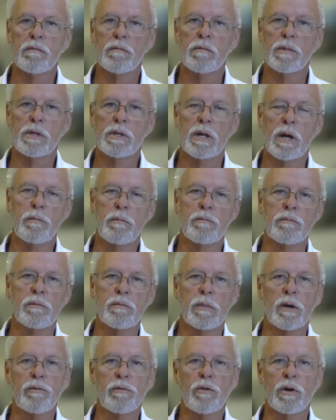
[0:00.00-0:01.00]
Some,
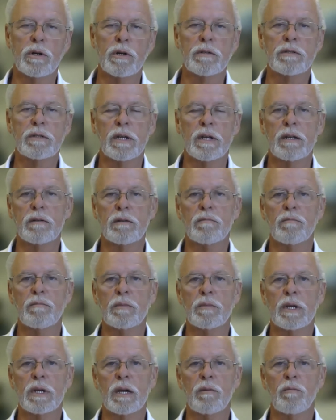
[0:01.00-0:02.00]
of course, get
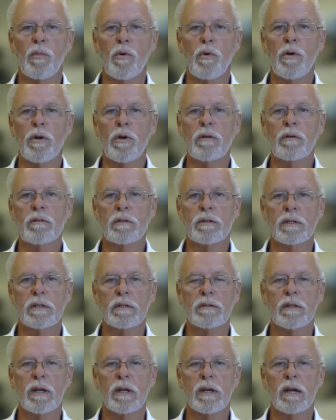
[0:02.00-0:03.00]
more,
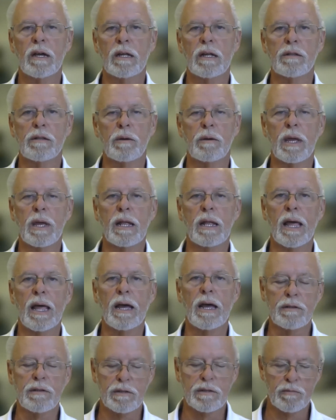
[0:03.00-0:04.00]
some get
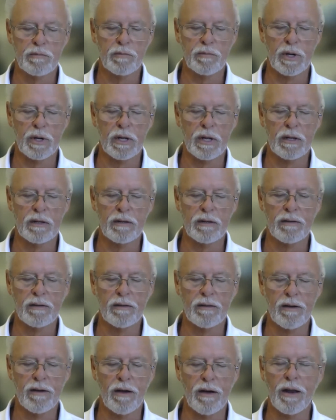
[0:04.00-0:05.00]
less, but
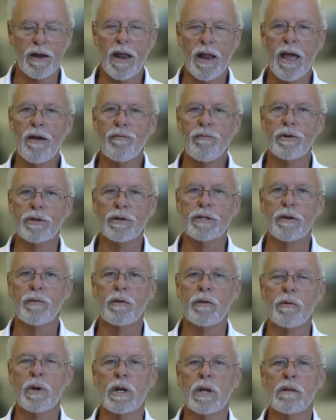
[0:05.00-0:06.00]
on average,
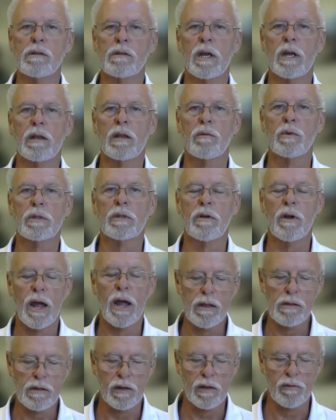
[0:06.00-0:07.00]
everyone is getting what they're
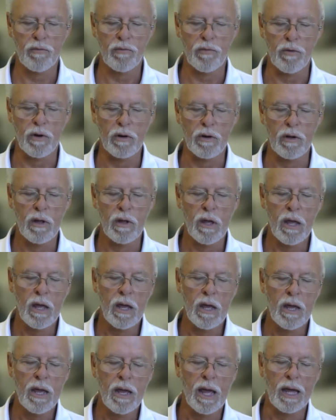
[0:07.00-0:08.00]
asking for.
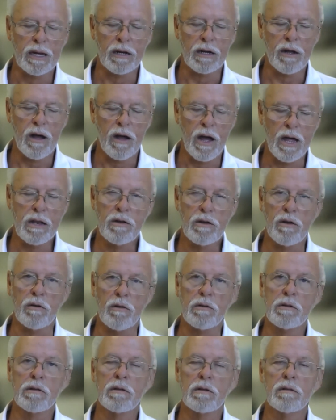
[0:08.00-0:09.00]
And
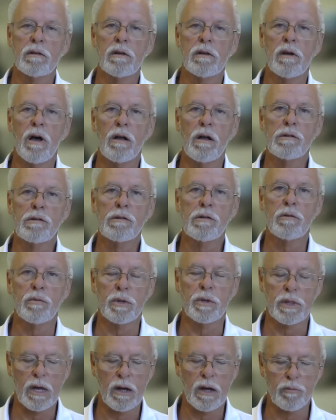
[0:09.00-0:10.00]
condos, also
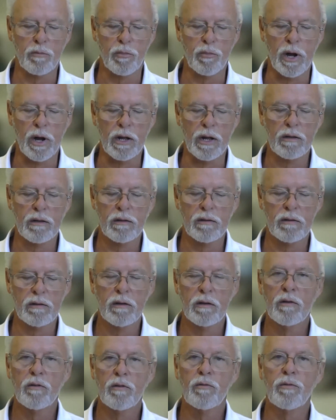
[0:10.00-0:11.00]
without a break,
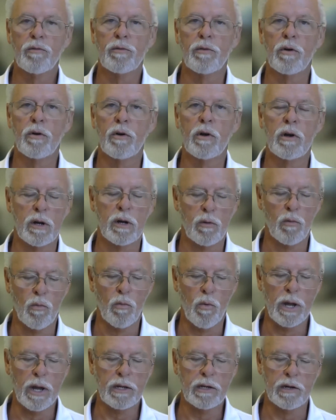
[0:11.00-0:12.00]
for
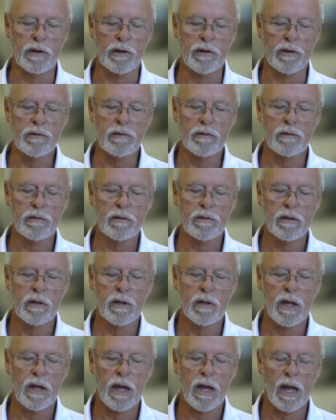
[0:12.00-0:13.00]
1 year,
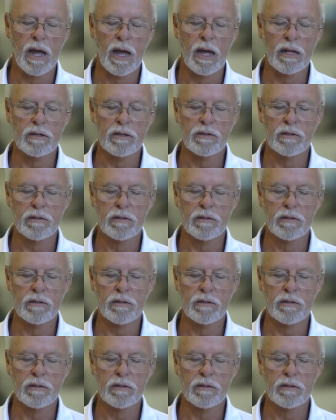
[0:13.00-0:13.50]
at